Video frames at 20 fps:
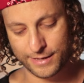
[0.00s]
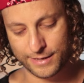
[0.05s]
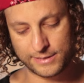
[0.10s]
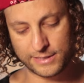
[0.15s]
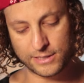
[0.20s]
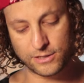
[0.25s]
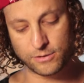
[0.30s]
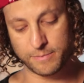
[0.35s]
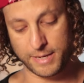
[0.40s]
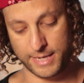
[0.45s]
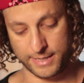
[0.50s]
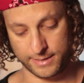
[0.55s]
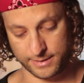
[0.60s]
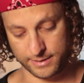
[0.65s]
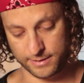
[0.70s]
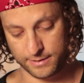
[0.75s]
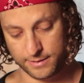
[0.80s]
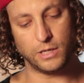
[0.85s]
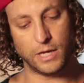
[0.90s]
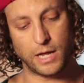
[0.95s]
Dear Mick,
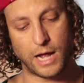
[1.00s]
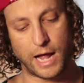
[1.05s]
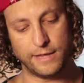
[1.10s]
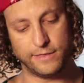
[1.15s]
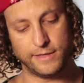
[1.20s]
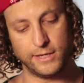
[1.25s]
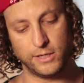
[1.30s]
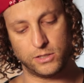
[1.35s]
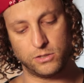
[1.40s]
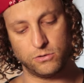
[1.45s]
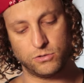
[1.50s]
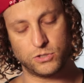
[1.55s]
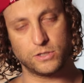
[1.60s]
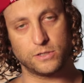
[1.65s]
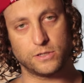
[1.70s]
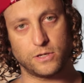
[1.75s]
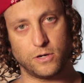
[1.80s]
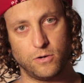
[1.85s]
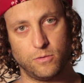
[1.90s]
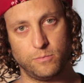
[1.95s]
I think you
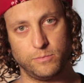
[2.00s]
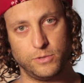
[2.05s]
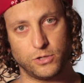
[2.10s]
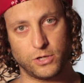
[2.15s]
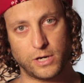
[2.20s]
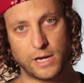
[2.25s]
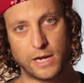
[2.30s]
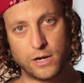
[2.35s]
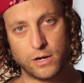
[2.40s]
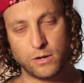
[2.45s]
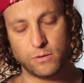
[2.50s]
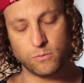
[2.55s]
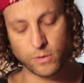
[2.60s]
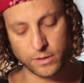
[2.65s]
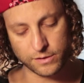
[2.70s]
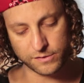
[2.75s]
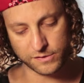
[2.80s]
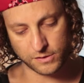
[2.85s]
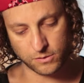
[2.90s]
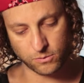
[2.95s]
should comb your hair
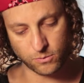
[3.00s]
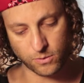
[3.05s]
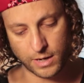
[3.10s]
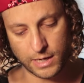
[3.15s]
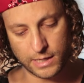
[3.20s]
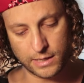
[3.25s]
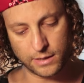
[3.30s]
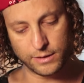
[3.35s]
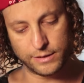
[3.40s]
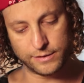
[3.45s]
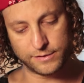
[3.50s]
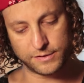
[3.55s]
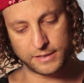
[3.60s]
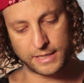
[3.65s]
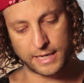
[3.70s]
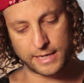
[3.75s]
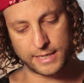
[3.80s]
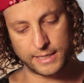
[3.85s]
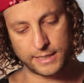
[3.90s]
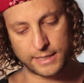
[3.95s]
once in a while. It's
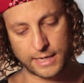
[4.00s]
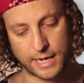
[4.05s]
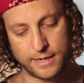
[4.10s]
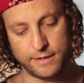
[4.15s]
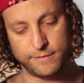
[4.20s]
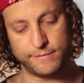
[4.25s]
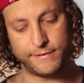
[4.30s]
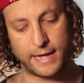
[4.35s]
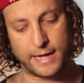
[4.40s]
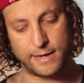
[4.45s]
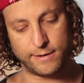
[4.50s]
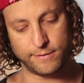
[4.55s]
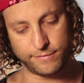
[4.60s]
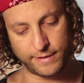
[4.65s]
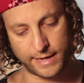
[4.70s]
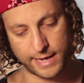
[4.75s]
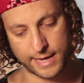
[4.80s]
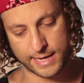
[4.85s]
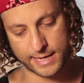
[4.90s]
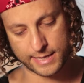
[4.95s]
getting kind of out of
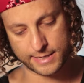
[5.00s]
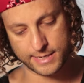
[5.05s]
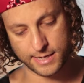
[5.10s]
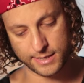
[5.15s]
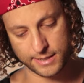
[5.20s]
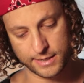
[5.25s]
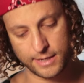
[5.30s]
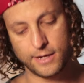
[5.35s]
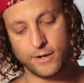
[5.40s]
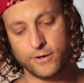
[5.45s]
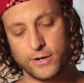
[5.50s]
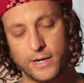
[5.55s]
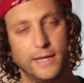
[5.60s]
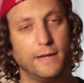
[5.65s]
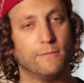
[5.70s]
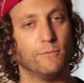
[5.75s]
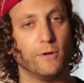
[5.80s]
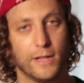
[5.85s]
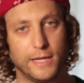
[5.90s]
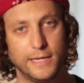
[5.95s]
hand.
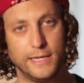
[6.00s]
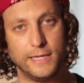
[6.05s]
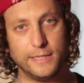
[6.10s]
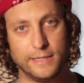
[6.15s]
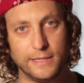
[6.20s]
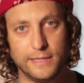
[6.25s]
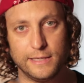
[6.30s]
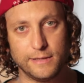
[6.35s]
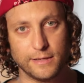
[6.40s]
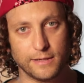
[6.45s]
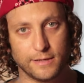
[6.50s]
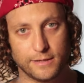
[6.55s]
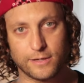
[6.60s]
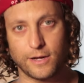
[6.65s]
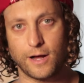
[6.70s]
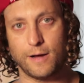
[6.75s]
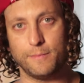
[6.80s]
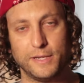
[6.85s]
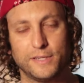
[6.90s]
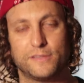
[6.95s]
Alright, well, I didn't need
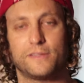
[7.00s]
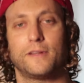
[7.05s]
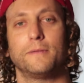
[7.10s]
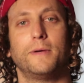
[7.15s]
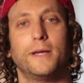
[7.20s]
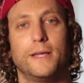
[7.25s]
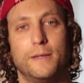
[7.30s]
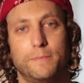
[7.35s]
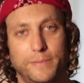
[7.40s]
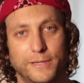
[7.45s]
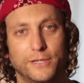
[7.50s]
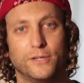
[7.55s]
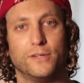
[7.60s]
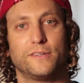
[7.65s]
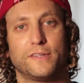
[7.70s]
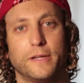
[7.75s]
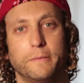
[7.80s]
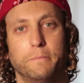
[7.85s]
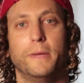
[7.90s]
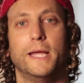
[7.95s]
comments on my
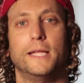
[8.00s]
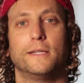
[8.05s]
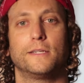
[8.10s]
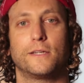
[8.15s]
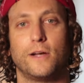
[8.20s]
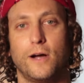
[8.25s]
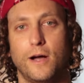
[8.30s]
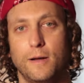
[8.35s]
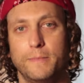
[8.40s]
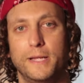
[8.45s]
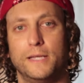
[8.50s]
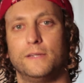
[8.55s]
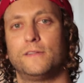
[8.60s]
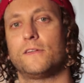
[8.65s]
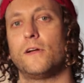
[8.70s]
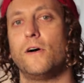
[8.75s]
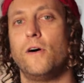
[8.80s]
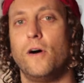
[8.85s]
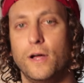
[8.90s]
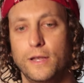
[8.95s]
appearance. I meant comments
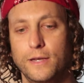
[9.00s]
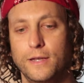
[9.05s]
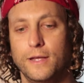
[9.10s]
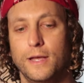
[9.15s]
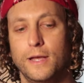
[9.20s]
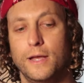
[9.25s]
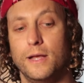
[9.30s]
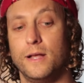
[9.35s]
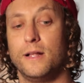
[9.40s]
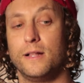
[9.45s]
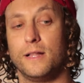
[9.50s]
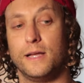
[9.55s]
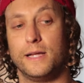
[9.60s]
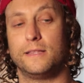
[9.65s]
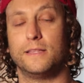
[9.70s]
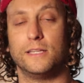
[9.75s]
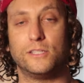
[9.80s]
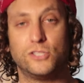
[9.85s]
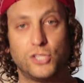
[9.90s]
on, like, the